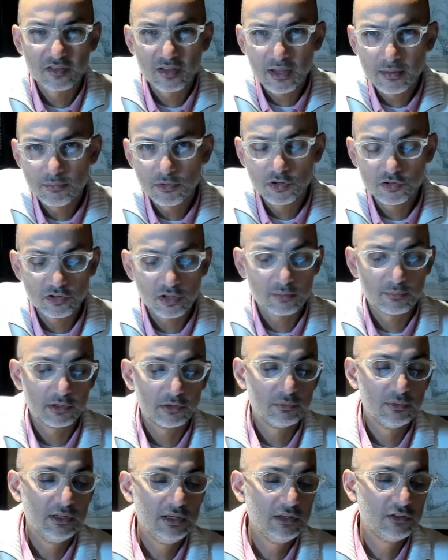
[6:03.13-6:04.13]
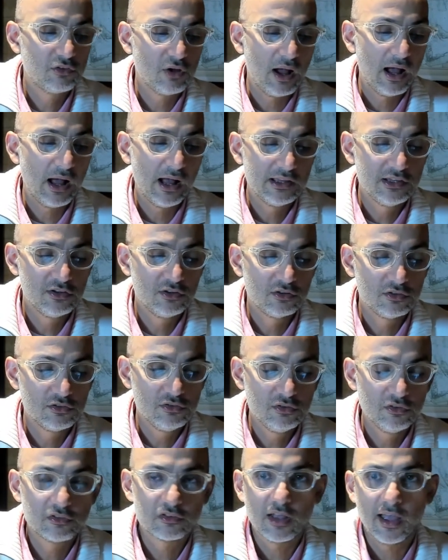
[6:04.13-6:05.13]
logic, but we need to
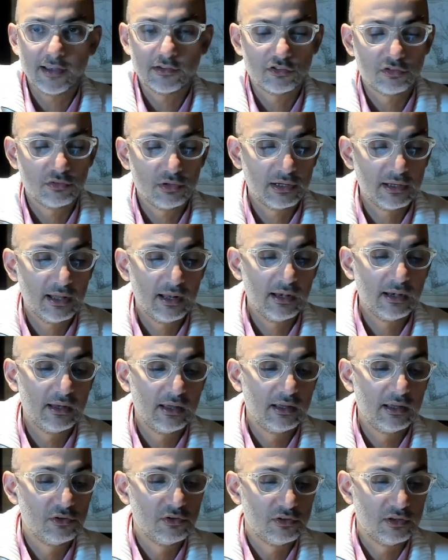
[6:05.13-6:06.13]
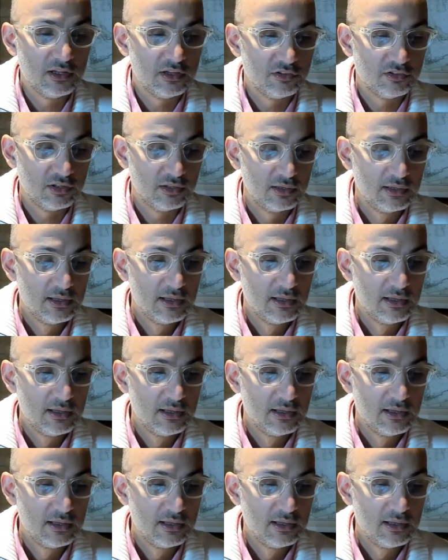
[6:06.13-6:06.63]
use the actuarial notation.